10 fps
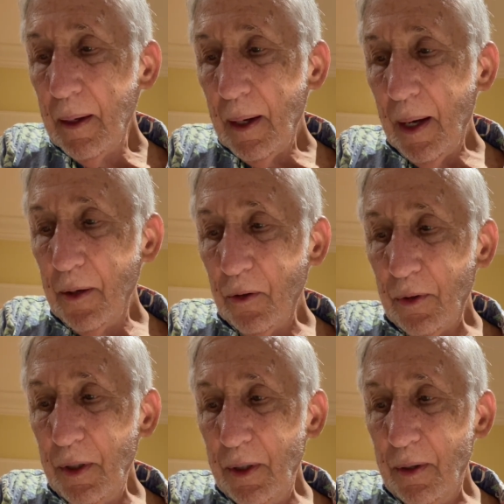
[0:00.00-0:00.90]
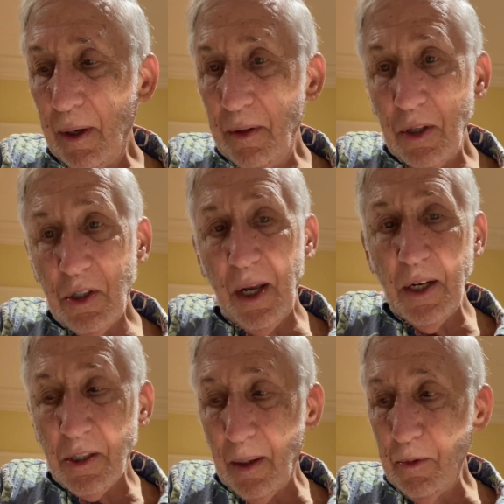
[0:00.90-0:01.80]
And you'll need, in this
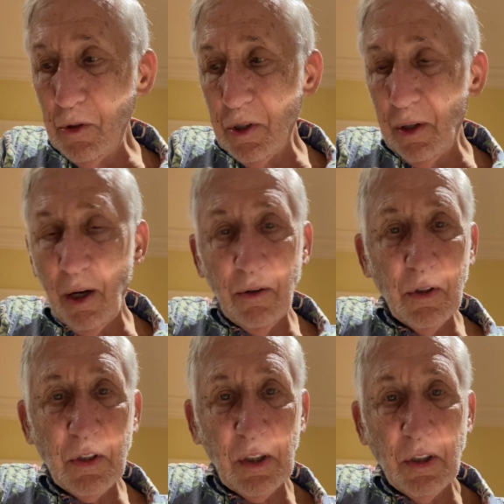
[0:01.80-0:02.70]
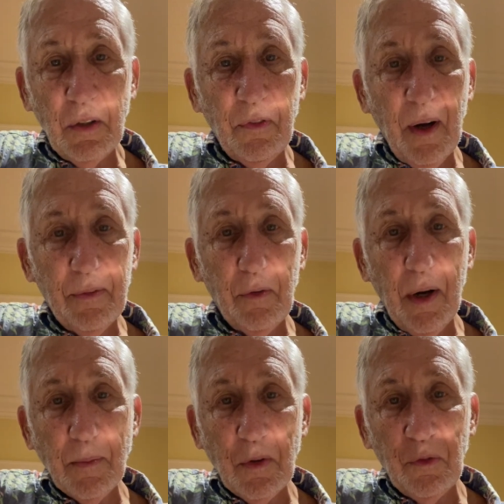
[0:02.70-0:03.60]
case, I'm using 165
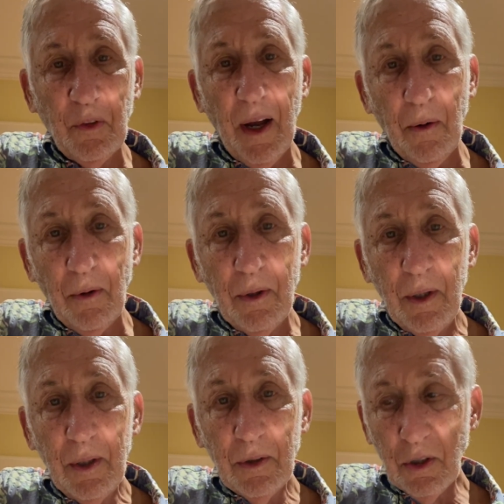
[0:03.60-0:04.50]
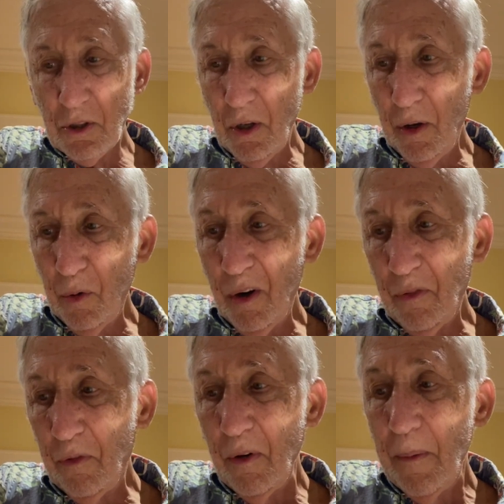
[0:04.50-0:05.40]
grams of flour to start
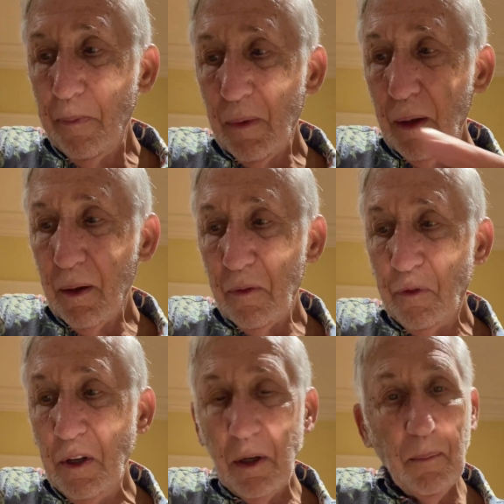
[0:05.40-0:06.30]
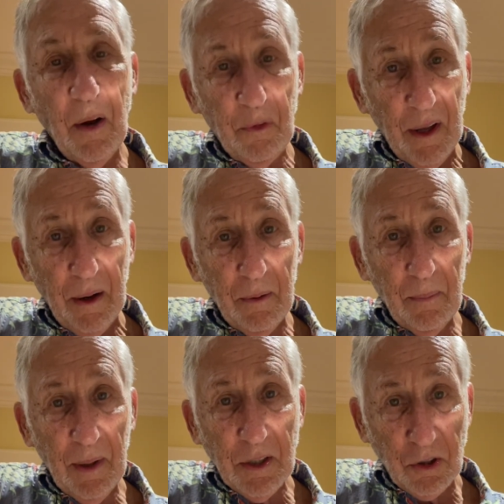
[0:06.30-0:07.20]
off feeding my
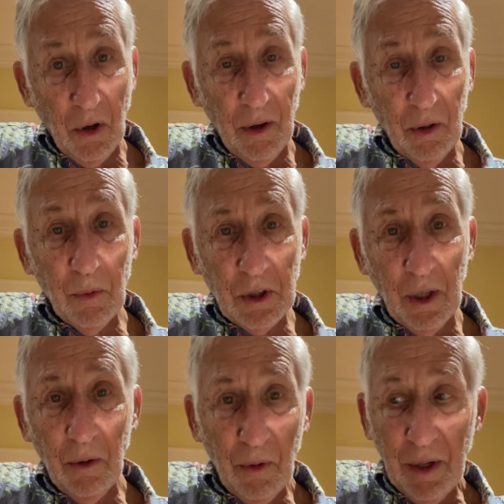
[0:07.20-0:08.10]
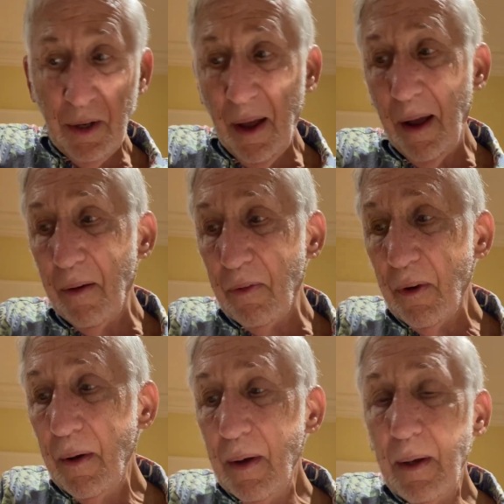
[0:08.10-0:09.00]
starter, which I already have.
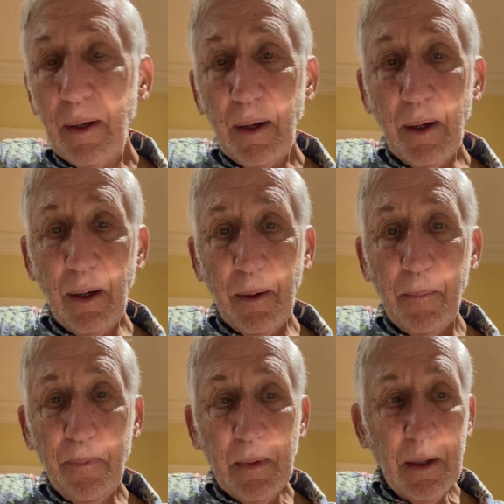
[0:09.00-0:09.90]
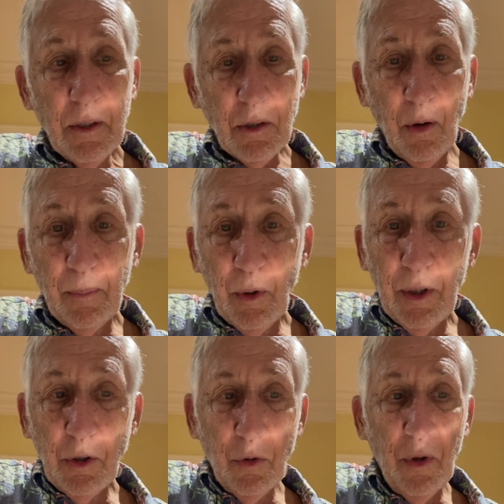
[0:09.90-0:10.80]
So I'm going
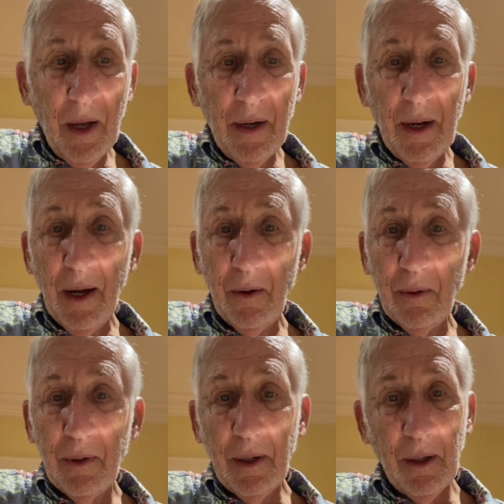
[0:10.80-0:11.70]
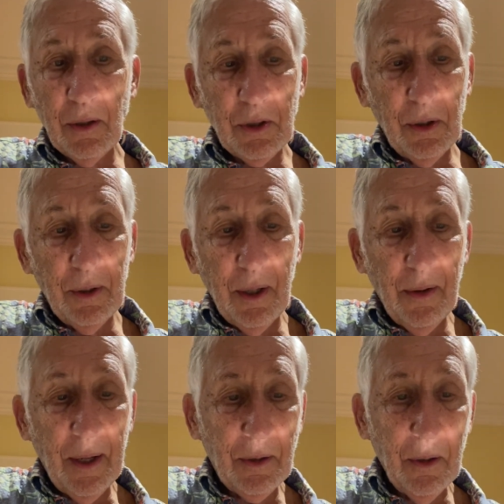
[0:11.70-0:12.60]
to do that now, and I'll show you how
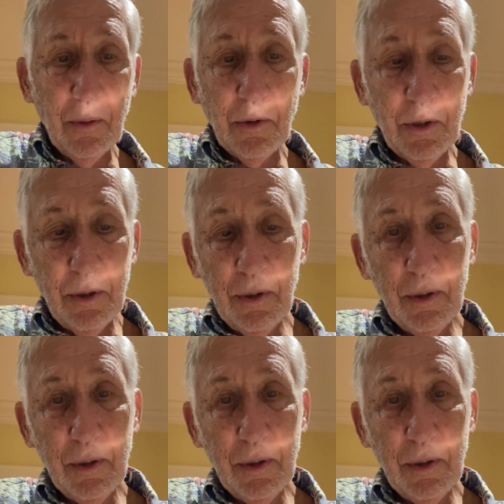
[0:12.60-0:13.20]
that goes.